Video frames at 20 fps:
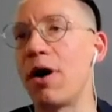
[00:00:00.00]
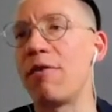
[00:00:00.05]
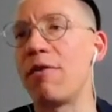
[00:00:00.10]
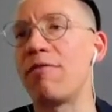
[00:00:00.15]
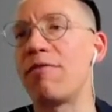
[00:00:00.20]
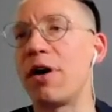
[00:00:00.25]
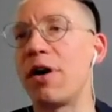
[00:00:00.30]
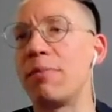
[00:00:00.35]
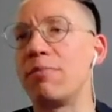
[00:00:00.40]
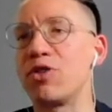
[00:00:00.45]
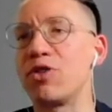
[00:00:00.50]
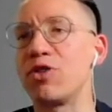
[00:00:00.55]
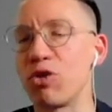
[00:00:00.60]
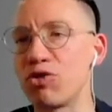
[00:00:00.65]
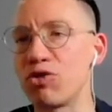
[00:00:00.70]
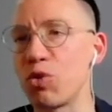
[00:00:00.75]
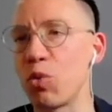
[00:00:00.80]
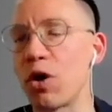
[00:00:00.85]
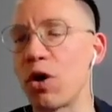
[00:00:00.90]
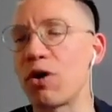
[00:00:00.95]
of um,
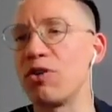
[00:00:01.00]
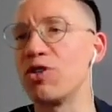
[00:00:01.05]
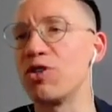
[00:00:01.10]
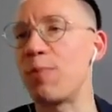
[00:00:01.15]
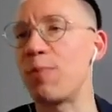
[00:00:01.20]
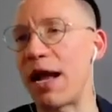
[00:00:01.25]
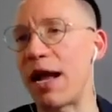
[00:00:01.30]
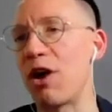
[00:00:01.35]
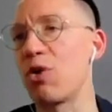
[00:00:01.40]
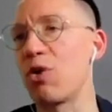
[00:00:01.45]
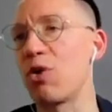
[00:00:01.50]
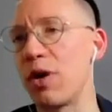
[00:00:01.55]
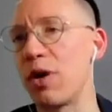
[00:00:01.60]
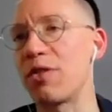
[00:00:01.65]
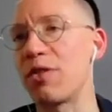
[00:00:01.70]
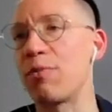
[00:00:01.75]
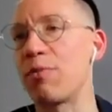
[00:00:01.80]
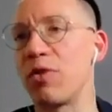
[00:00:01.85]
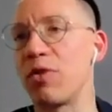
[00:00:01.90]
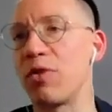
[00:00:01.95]
social workers paired
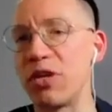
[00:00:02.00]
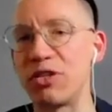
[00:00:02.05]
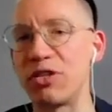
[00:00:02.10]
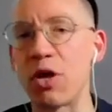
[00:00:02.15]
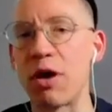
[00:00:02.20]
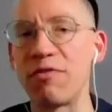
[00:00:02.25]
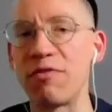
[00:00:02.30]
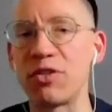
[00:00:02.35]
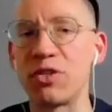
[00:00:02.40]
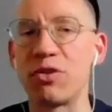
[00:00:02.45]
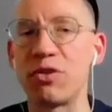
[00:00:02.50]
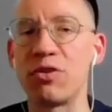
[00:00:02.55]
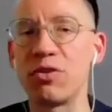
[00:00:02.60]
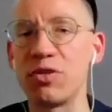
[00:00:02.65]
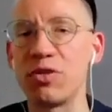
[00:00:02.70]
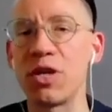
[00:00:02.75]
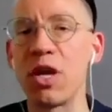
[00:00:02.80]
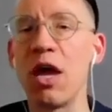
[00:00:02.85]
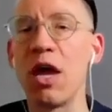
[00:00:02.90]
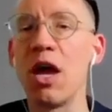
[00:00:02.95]
with police
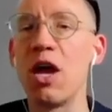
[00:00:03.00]
officers,